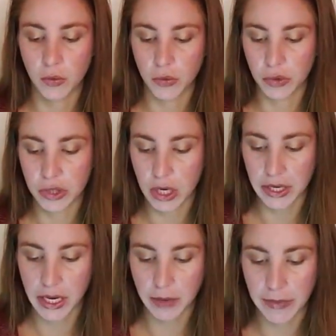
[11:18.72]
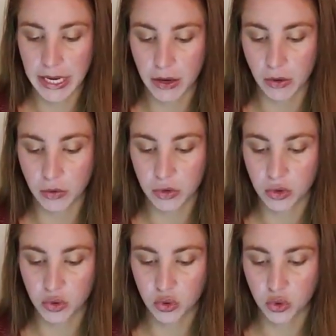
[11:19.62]
we were talking about,
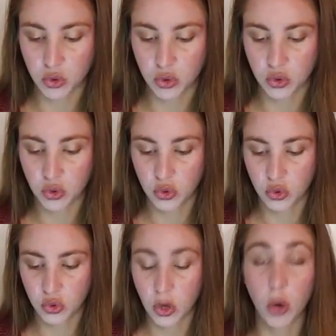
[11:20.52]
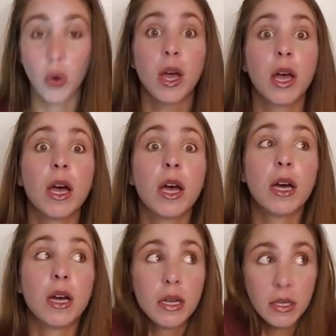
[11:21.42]

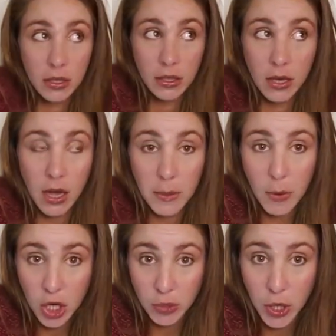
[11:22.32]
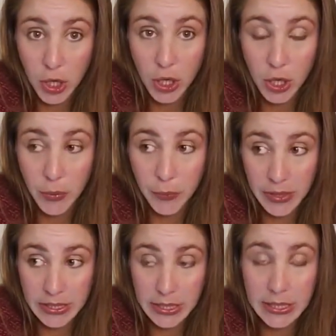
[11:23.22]
on the Poshmark
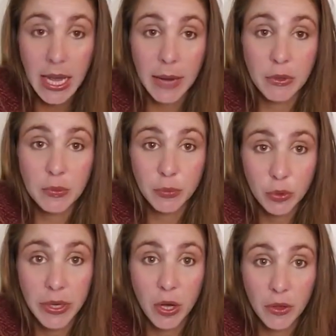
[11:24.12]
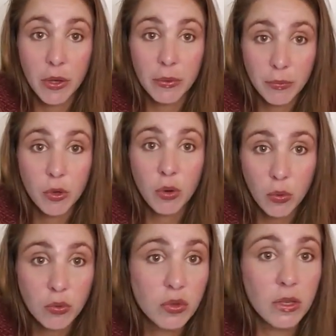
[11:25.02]
business, I was doing all the
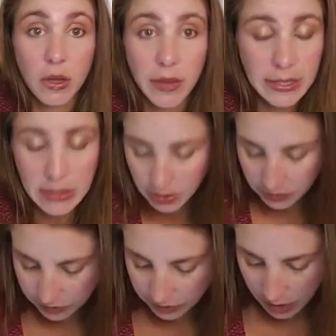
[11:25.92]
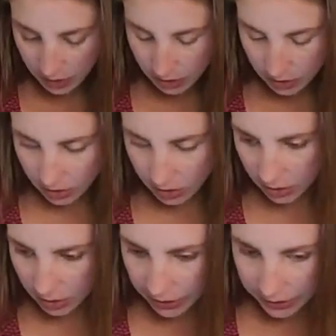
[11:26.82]
quotes and all that stuff
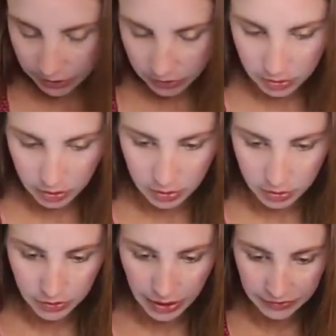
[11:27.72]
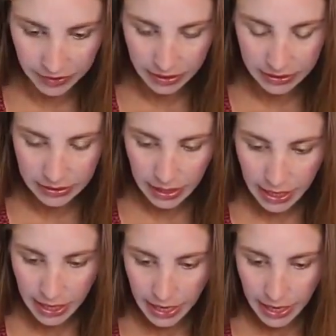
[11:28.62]
and graphics,
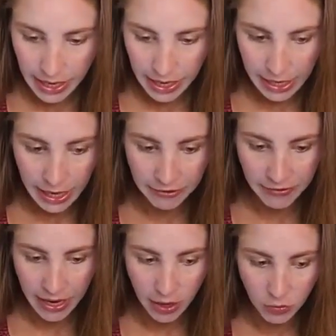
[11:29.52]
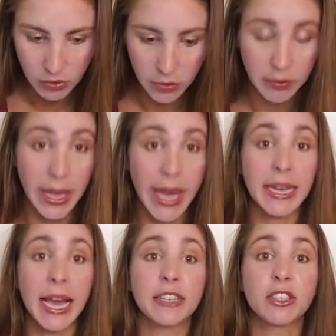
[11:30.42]
and I found
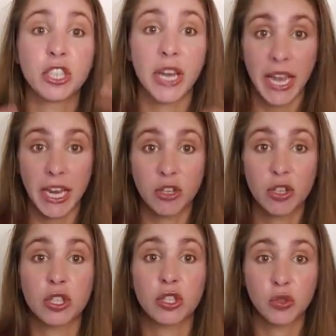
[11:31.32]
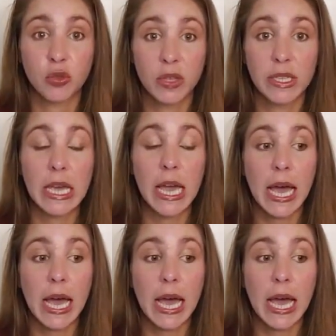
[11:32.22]
that I changed, because you'll do this,